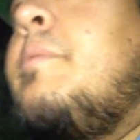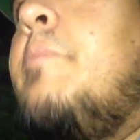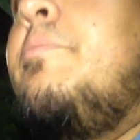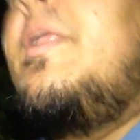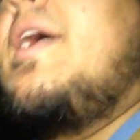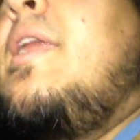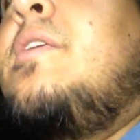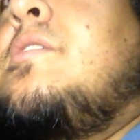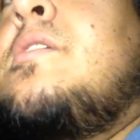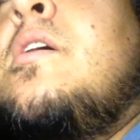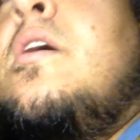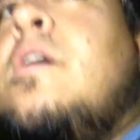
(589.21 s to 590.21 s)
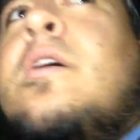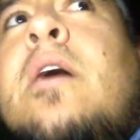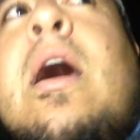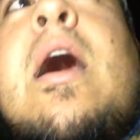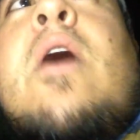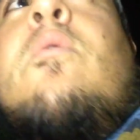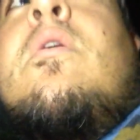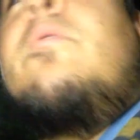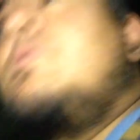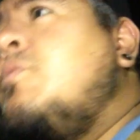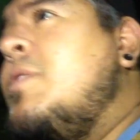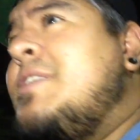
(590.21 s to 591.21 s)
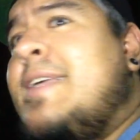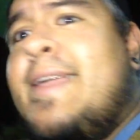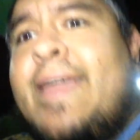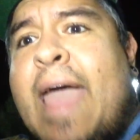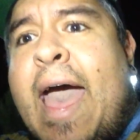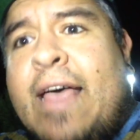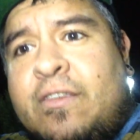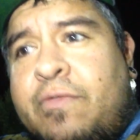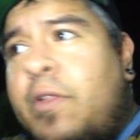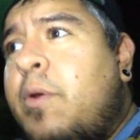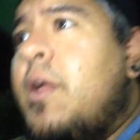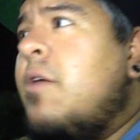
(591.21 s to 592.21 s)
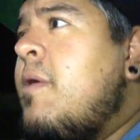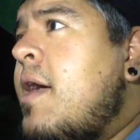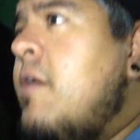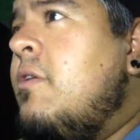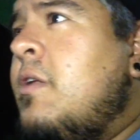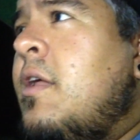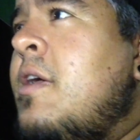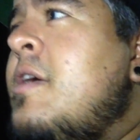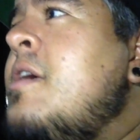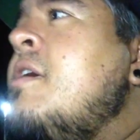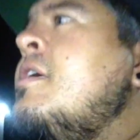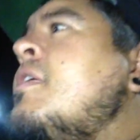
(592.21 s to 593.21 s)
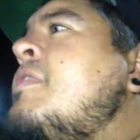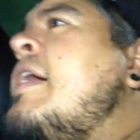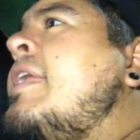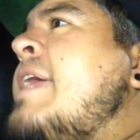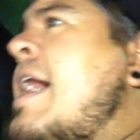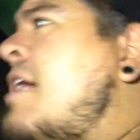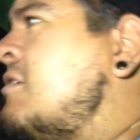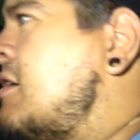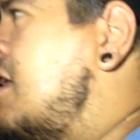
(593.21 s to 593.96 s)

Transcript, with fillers: about planets, uh, where it was once gas floating around. That gas